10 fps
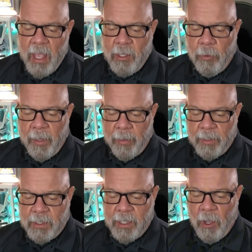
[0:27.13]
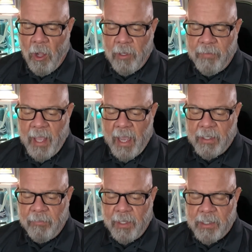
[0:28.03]
You'll be able to see all of the
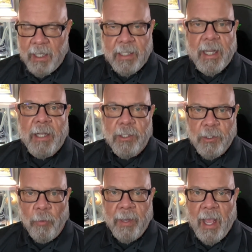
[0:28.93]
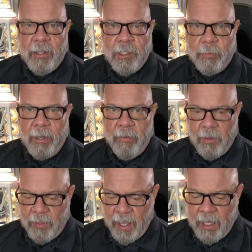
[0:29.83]
active listings, not just open houses, but
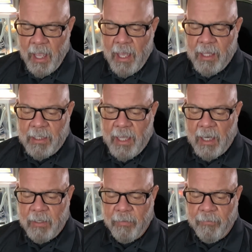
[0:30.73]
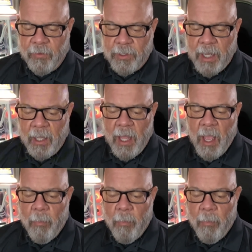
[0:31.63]
everything that's active and for sale.